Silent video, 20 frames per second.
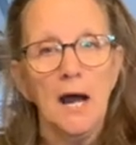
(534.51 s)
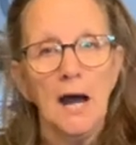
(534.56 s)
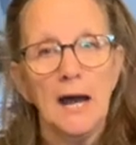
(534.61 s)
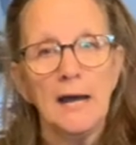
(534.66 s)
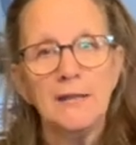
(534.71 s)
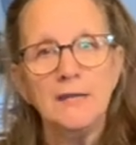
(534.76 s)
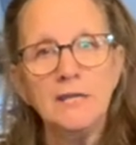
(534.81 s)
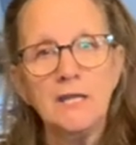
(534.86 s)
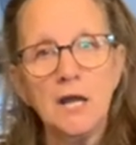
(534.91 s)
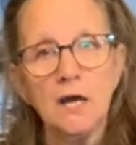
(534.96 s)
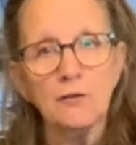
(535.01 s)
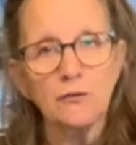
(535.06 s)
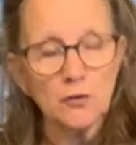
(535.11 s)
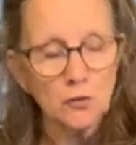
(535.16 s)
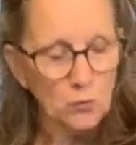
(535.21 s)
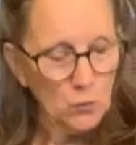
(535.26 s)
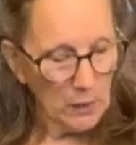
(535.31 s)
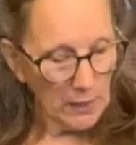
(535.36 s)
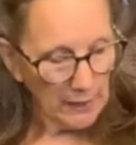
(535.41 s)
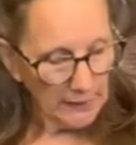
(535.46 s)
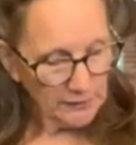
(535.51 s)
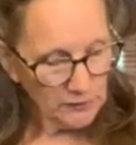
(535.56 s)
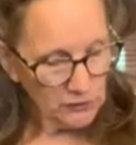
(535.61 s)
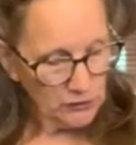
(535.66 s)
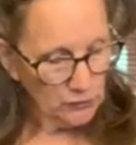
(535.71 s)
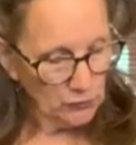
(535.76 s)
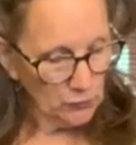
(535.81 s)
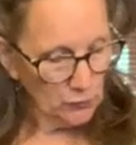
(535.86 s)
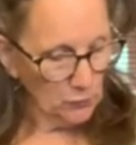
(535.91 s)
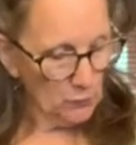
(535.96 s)
another way
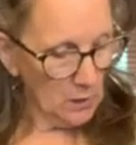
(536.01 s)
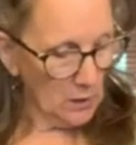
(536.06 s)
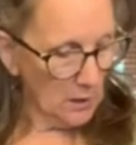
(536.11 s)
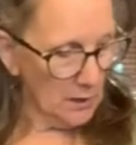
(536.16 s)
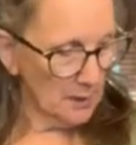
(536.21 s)
to